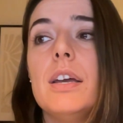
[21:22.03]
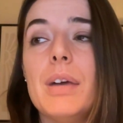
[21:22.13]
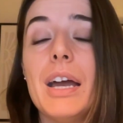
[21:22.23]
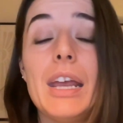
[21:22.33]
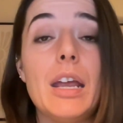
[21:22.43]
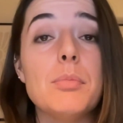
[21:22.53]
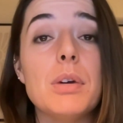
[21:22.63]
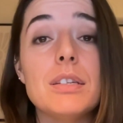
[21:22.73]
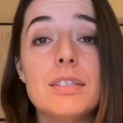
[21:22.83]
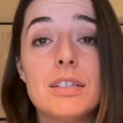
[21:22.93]
I am
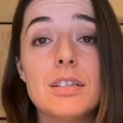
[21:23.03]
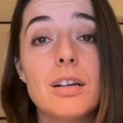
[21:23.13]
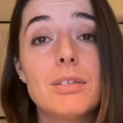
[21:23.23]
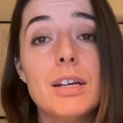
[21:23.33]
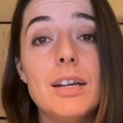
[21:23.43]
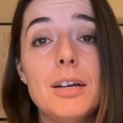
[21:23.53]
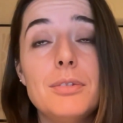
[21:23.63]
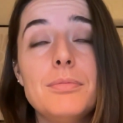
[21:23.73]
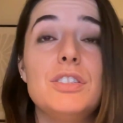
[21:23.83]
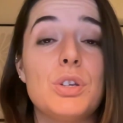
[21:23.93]
on TikTok right
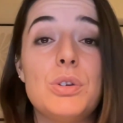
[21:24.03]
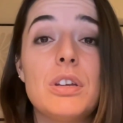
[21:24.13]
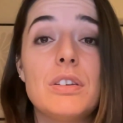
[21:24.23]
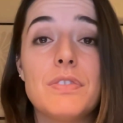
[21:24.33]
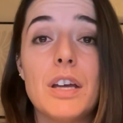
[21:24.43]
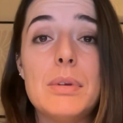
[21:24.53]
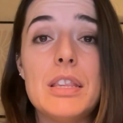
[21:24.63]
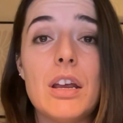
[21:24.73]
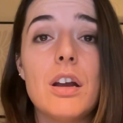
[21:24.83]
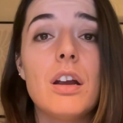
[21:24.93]
now, so you can find me
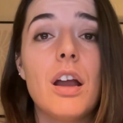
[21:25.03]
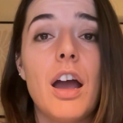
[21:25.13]
there.